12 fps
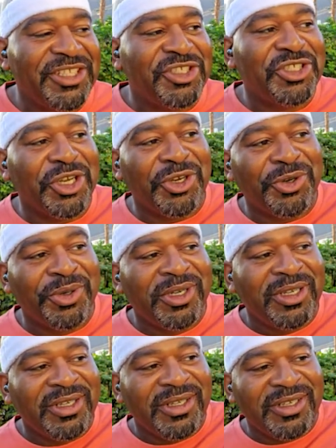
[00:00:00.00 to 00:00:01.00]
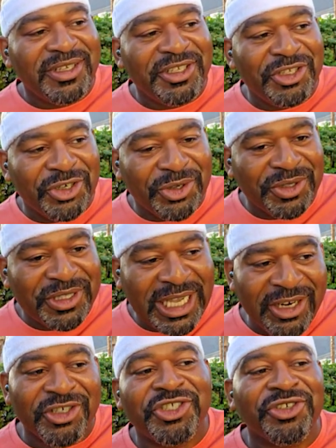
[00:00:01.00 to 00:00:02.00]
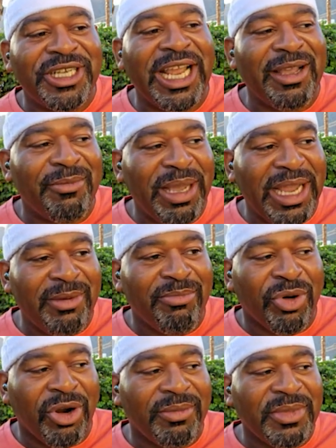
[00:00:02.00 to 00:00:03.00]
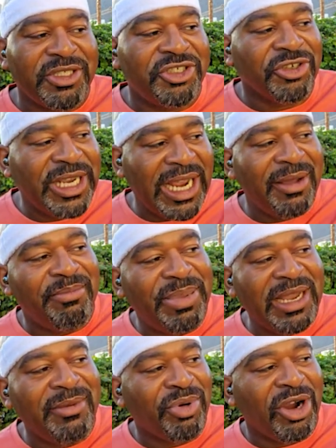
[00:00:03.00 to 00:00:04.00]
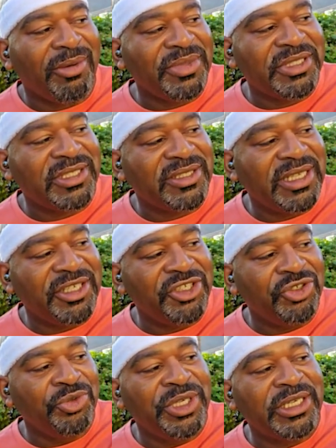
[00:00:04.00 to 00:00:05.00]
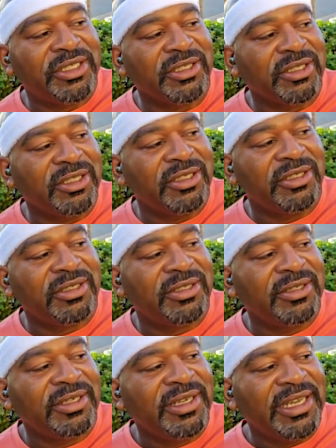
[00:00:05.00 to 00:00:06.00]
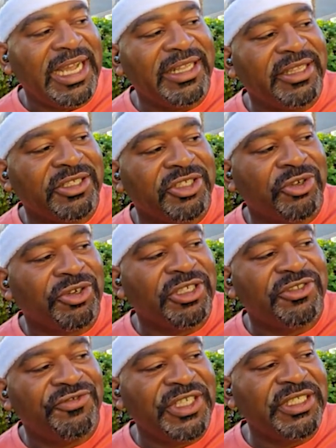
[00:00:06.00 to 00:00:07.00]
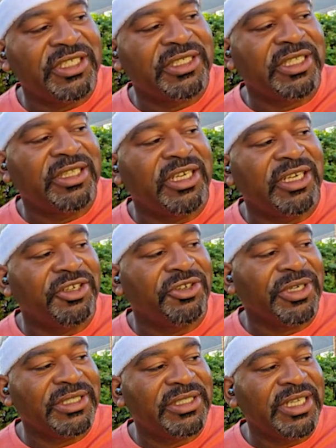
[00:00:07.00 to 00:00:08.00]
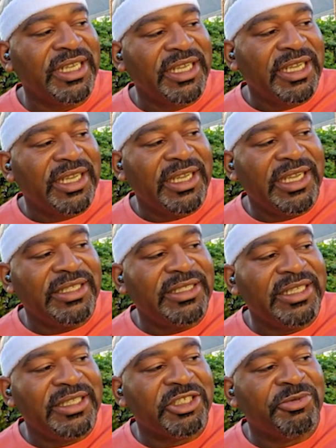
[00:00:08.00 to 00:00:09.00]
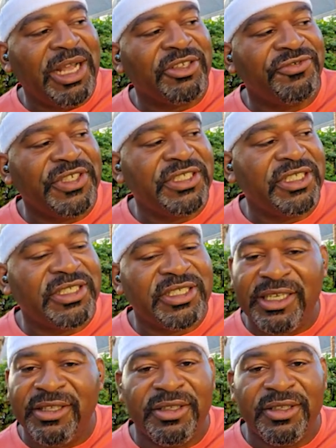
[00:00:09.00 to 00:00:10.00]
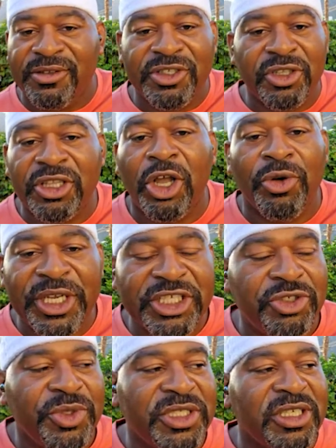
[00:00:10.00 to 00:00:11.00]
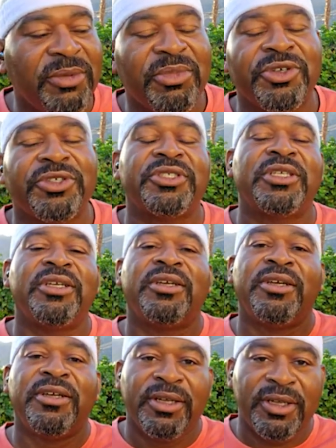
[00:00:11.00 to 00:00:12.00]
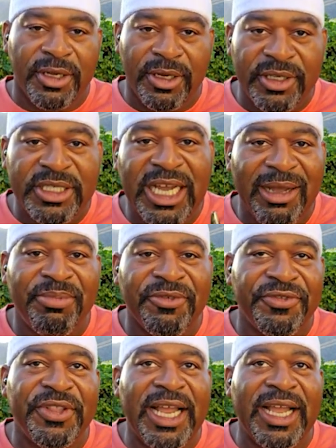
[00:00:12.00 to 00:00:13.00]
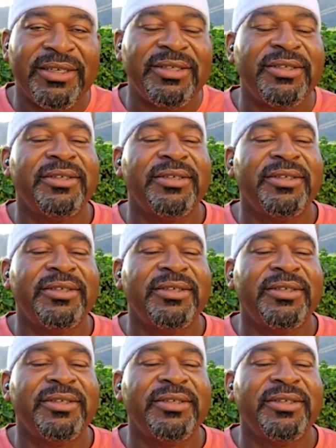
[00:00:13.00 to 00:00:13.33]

so, there's your campaign promise. Your campaign promise is that you get to look at the tourist visas in the hundreds and the spouse visas in low issuance numbers. On top of that,